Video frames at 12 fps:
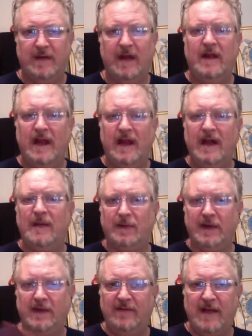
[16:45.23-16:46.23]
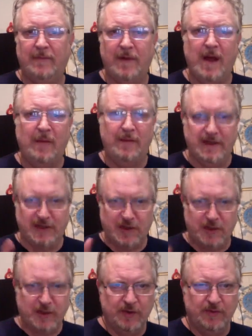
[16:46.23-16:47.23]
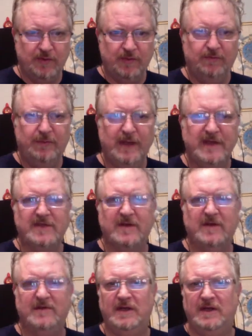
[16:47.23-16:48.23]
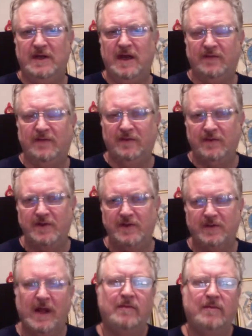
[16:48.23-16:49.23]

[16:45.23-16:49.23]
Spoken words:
And I believe that probably is true based on the evolution,